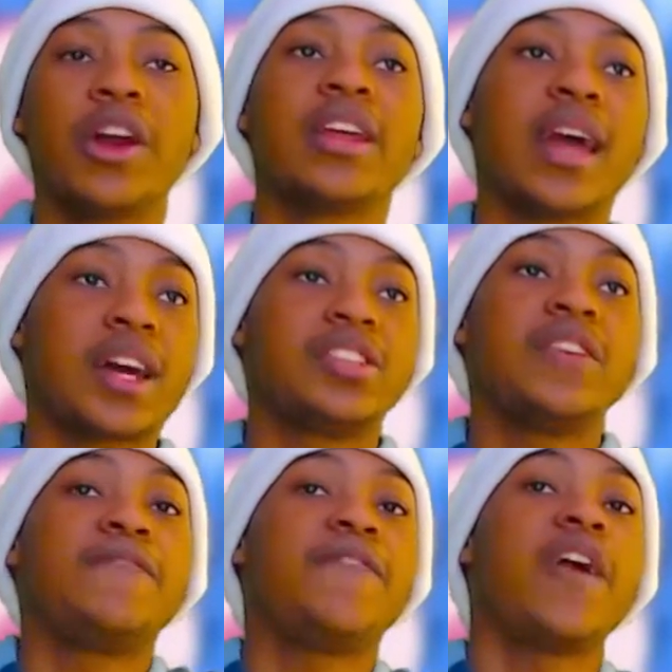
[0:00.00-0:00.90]
not it
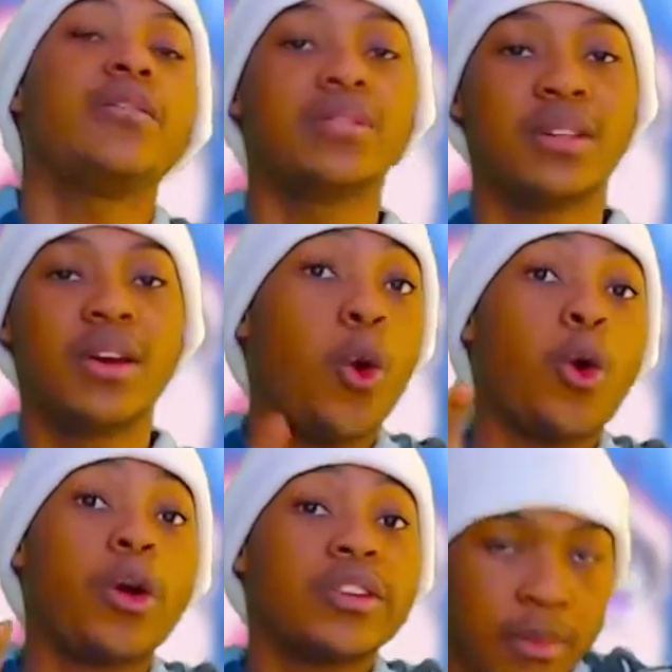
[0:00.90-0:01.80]
actually failed
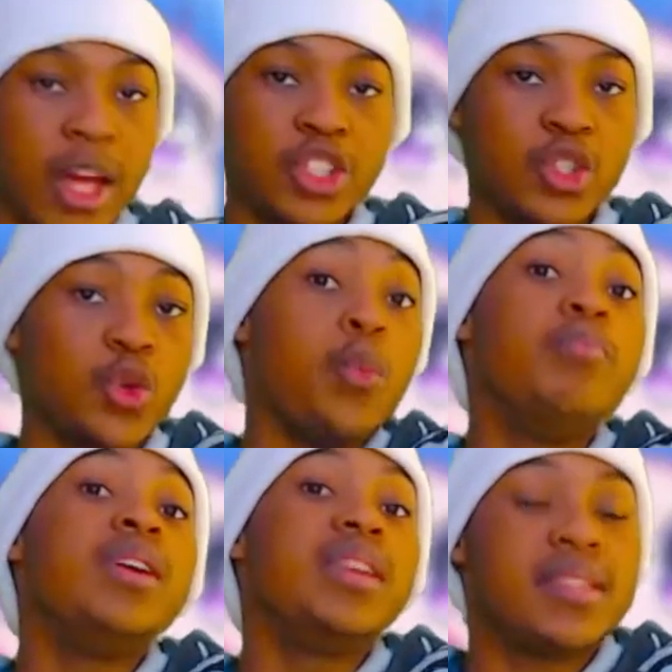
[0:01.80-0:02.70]
or managed to
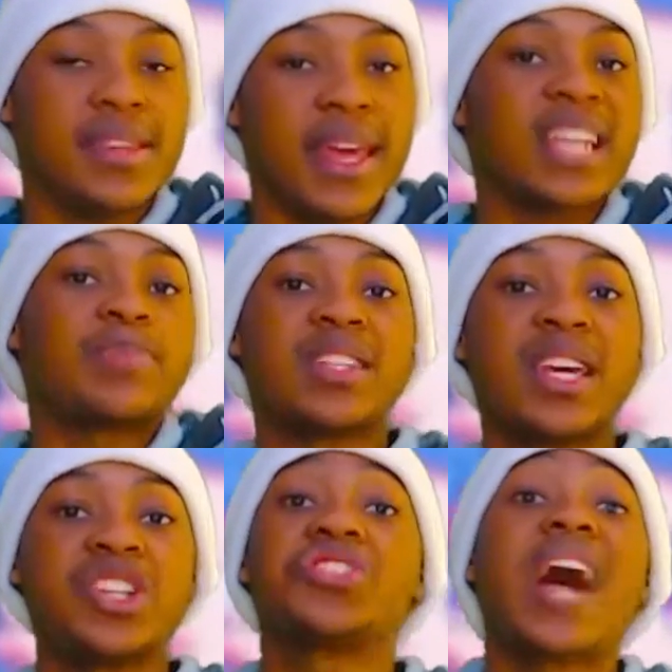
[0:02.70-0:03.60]
meet the
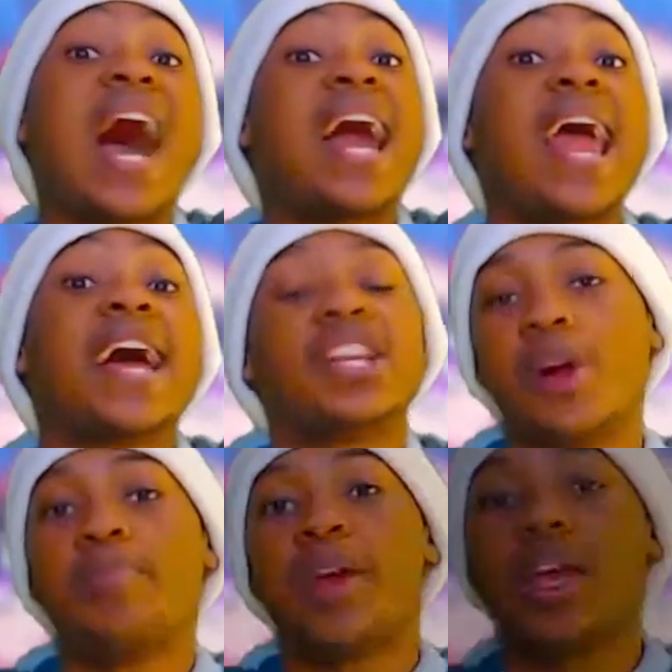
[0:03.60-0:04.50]
expectations I had
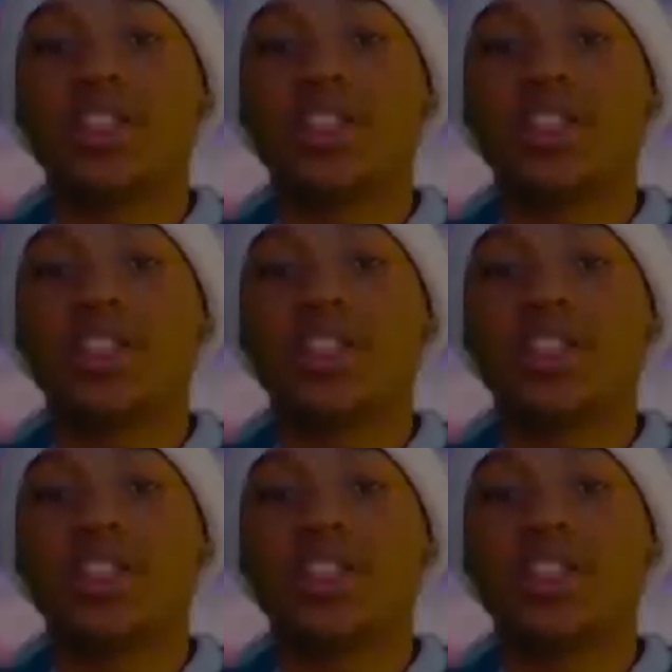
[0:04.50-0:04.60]
jumping